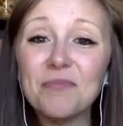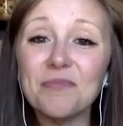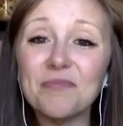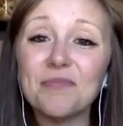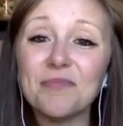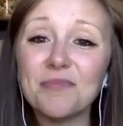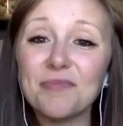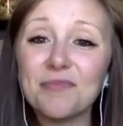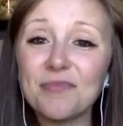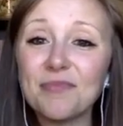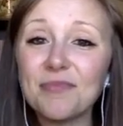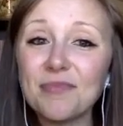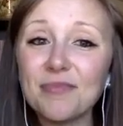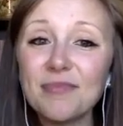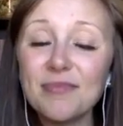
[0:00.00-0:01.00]

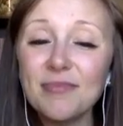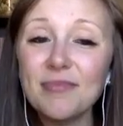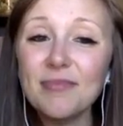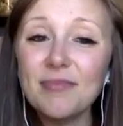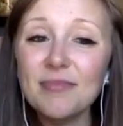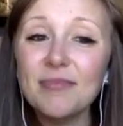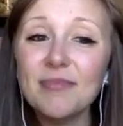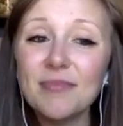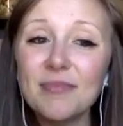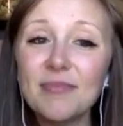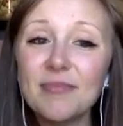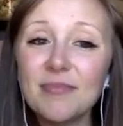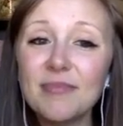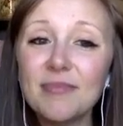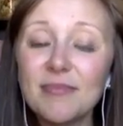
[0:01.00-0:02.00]

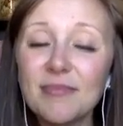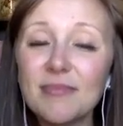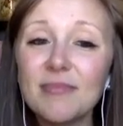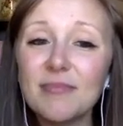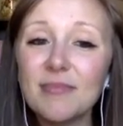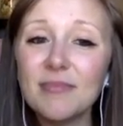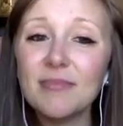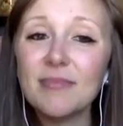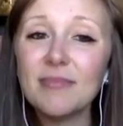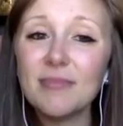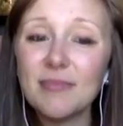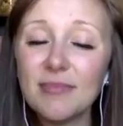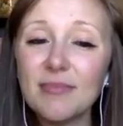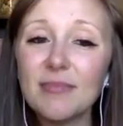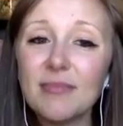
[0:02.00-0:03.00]

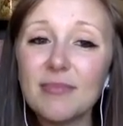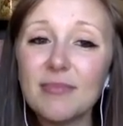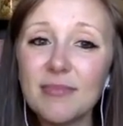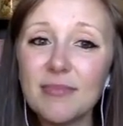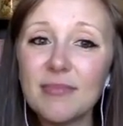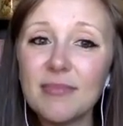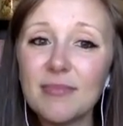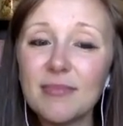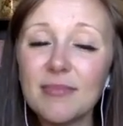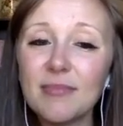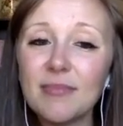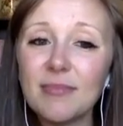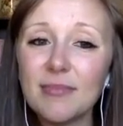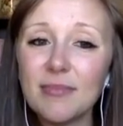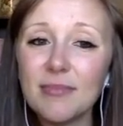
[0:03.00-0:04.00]

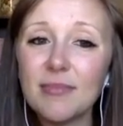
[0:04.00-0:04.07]
(not speaking)